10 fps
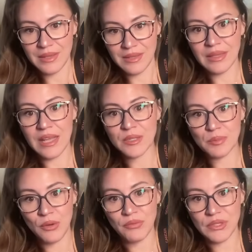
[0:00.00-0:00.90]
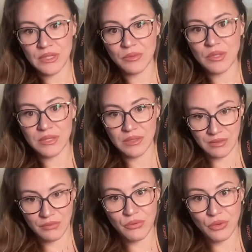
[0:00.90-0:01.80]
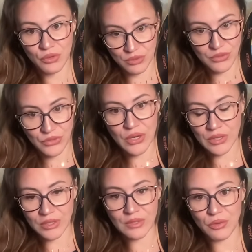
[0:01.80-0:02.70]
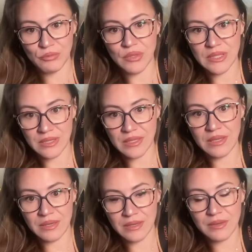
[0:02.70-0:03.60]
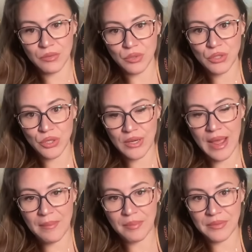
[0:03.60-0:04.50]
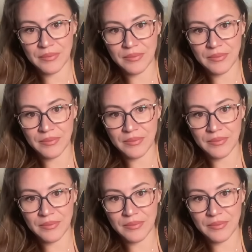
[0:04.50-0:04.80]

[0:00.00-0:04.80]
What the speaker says: The last prophecy was for starting from this year, what's going to happen.